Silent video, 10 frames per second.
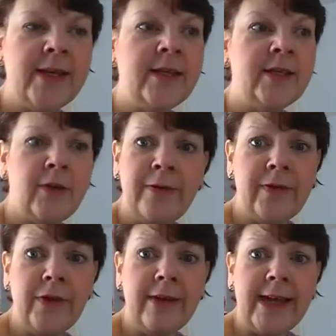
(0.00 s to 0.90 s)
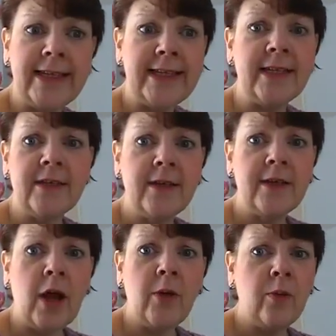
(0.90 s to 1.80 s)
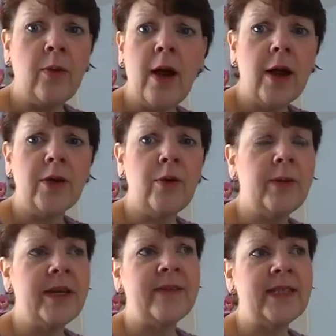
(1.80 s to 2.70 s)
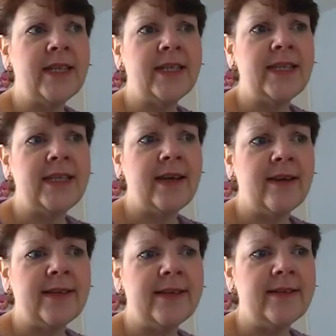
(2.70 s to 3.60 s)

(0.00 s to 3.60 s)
So infuriating because I work normally of a Saturday night.